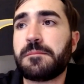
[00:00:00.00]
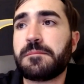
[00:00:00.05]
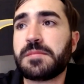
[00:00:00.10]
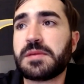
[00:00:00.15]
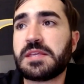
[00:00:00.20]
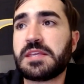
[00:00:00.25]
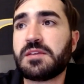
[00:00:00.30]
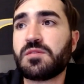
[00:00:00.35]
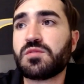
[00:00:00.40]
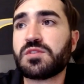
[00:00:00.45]

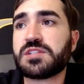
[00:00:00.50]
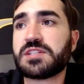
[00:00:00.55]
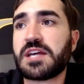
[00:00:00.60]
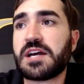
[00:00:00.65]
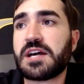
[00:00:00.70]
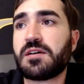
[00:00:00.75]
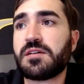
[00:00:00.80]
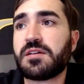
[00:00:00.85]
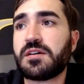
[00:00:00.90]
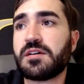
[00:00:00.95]
he was
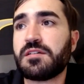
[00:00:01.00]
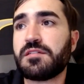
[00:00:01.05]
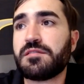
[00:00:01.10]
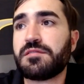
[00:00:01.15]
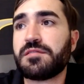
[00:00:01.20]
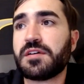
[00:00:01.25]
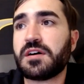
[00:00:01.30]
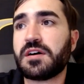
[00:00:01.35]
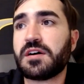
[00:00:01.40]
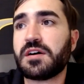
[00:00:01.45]
out
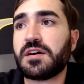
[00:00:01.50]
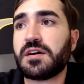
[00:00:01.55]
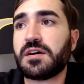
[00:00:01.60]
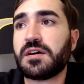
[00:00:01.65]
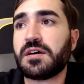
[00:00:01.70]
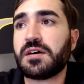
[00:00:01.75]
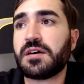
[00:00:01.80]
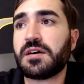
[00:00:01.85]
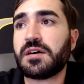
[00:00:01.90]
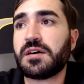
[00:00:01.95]

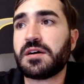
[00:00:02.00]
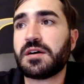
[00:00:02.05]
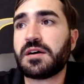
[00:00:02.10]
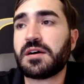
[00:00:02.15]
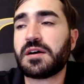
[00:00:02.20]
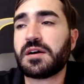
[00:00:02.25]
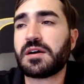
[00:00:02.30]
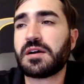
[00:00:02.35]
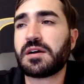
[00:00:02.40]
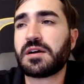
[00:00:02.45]
of
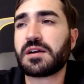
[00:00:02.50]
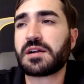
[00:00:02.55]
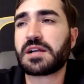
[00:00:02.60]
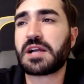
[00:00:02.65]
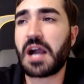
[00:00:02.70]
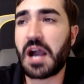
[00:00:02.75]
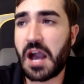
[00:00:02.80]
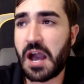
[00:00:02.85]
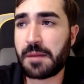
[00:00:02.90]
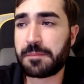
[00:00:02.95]

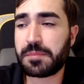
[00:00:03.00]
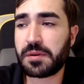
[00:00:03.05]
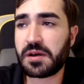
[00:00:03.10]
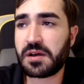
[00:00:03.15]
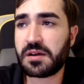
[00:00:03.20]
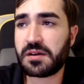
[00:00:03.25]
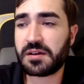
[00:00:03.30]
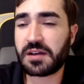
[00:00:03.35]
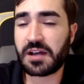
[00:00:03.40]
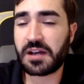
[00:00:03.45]

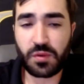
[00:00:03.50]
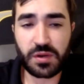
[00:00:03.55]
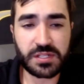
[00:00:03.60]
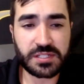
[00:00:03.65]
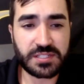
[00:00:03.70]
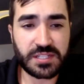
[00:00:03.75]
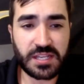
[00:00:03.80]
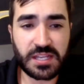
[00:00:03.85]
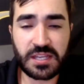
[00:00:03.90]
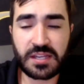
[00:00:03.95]
Kaapa, I want to
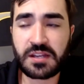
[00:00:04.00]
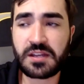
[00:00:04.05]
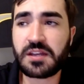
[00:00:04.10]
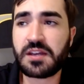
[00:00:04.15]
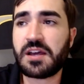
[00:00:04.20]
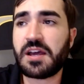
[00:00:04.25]
say.